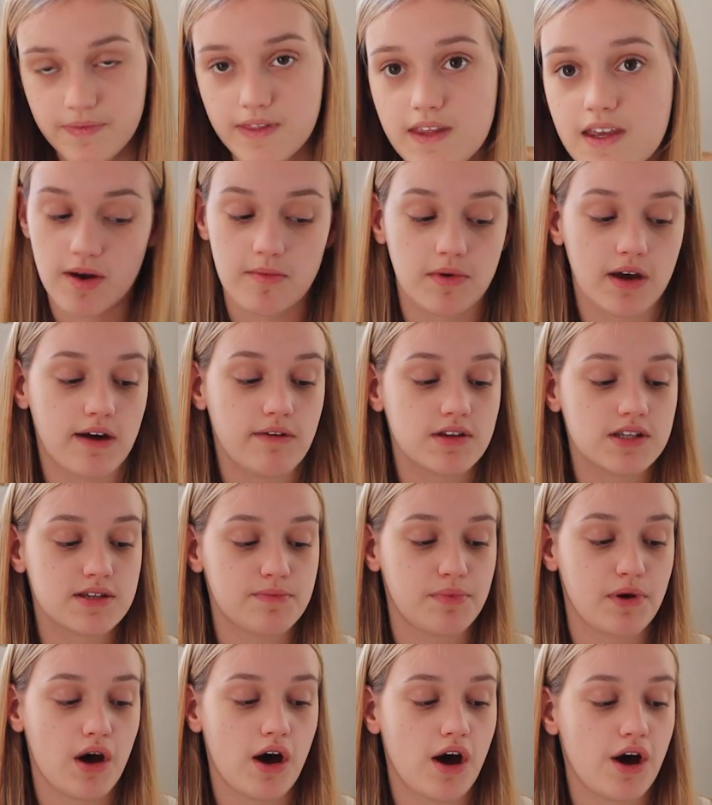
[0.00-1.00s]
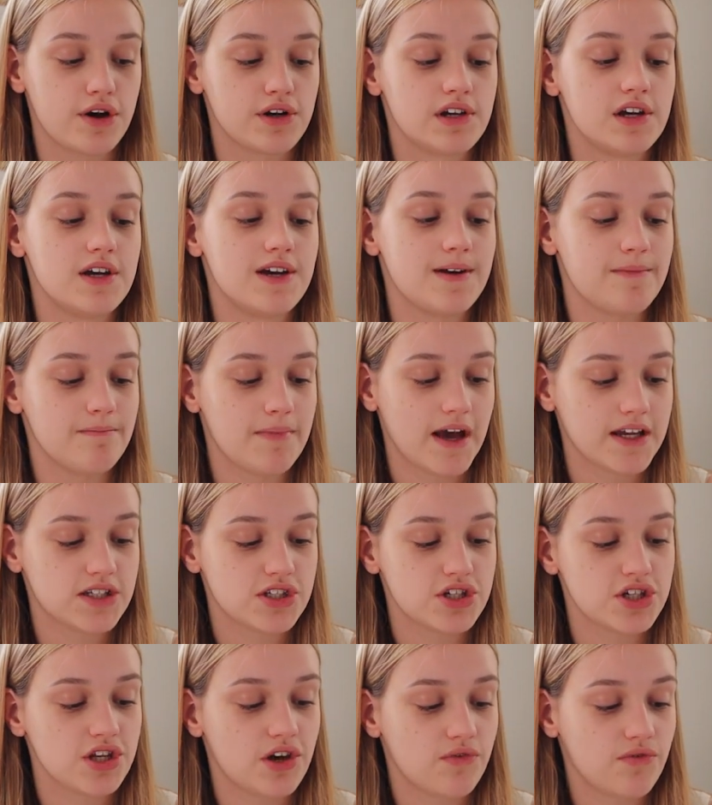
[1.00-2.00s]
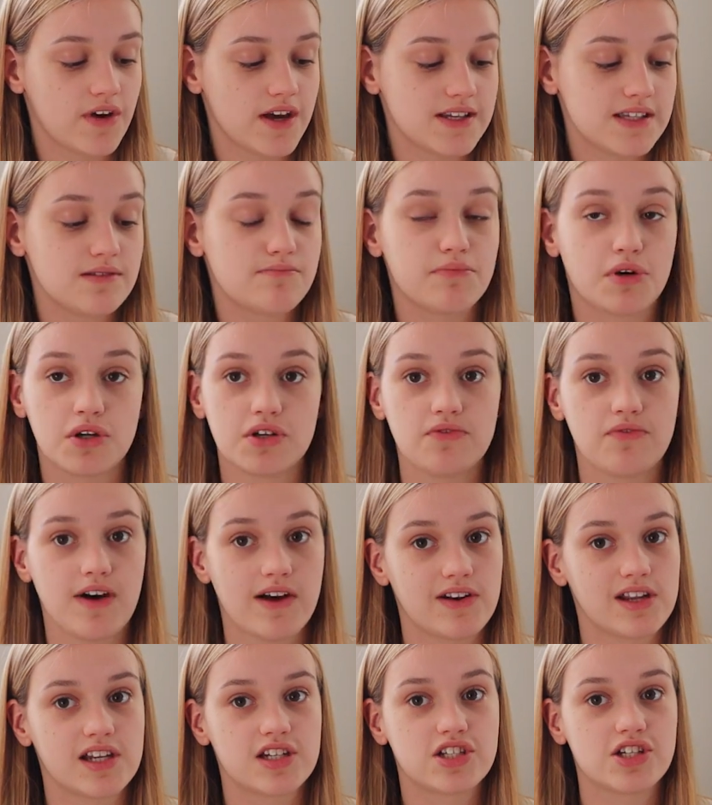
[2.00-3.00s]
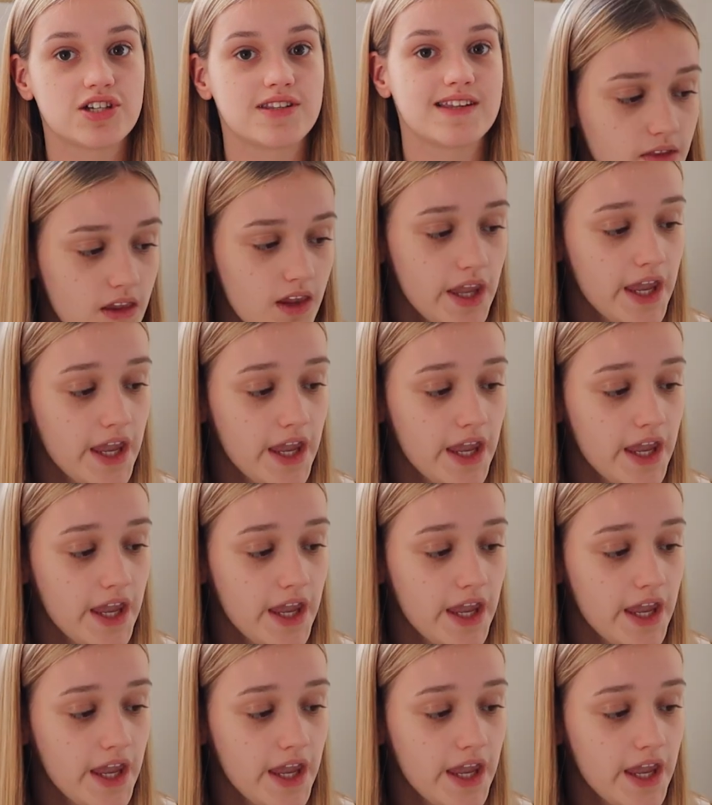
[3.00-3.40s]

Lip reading: So I'm going to put on Matte Studio Face and Body Foundation,